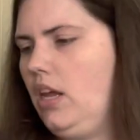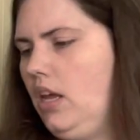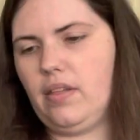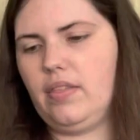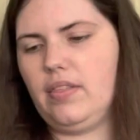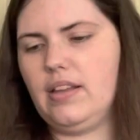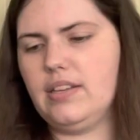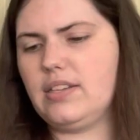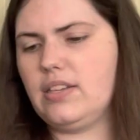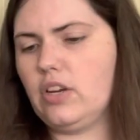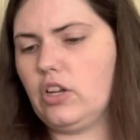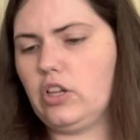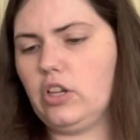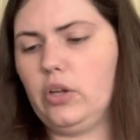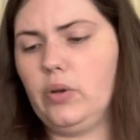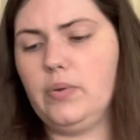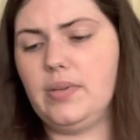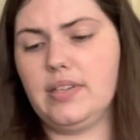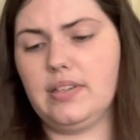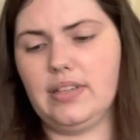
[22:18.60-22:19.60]
This
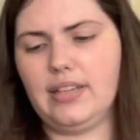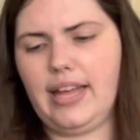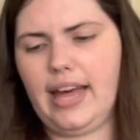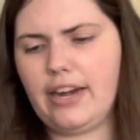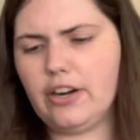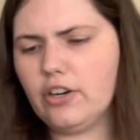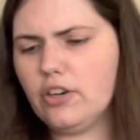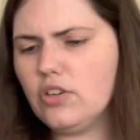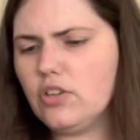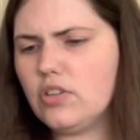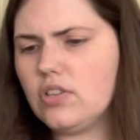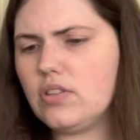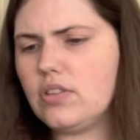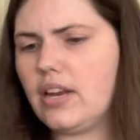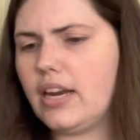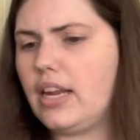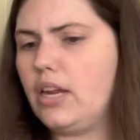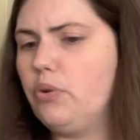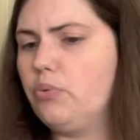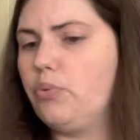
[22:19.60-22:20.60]
includes letters
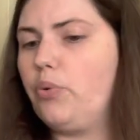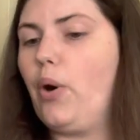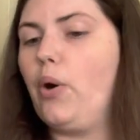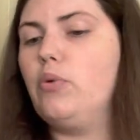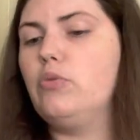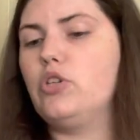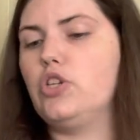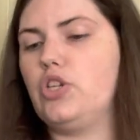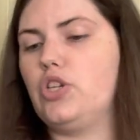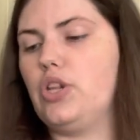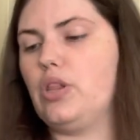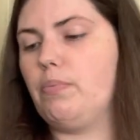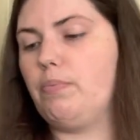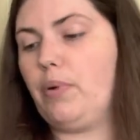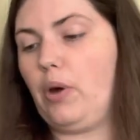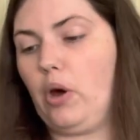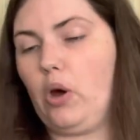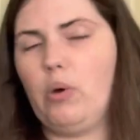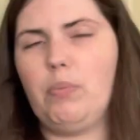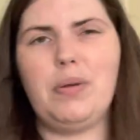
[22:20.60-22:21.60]
that he wrote to the
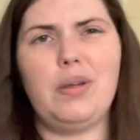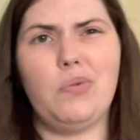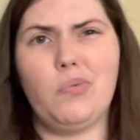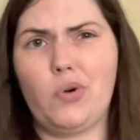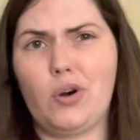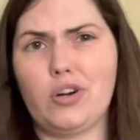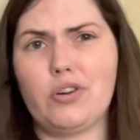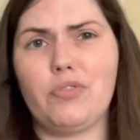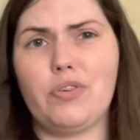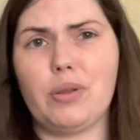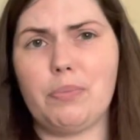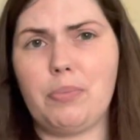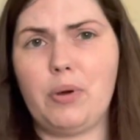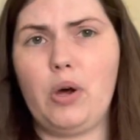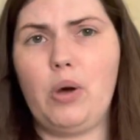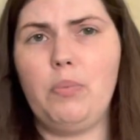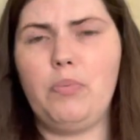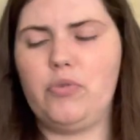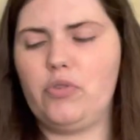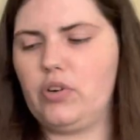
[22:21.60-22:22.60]
Pope. He worked for the
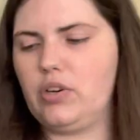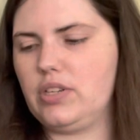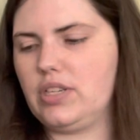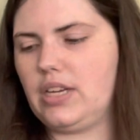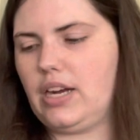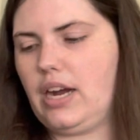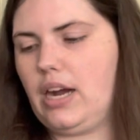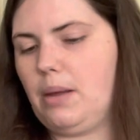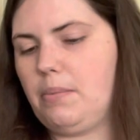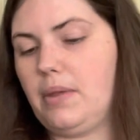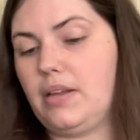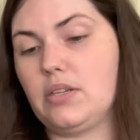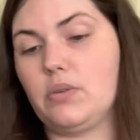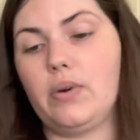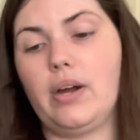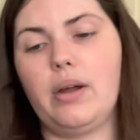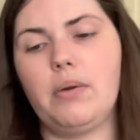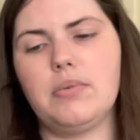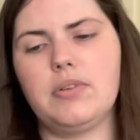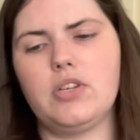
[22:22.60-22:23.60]
Pope for a time. That's
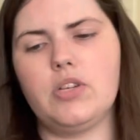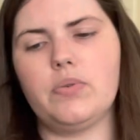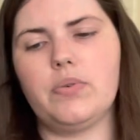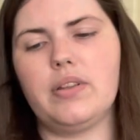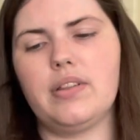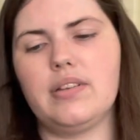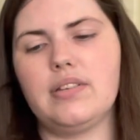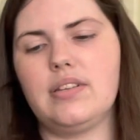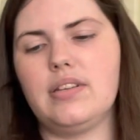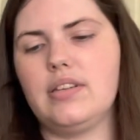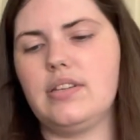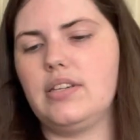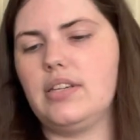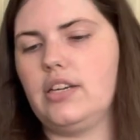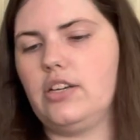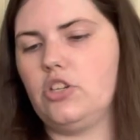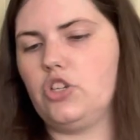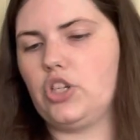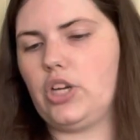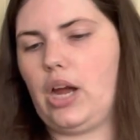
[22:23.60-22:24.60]
why he was doing the
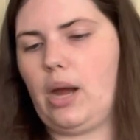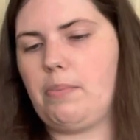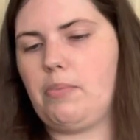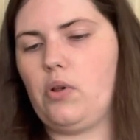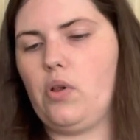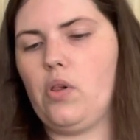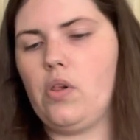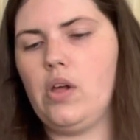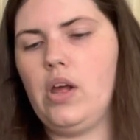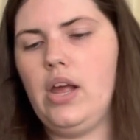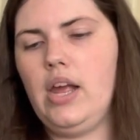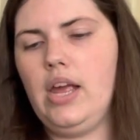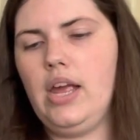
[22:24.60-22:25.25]
Sistine Chapel.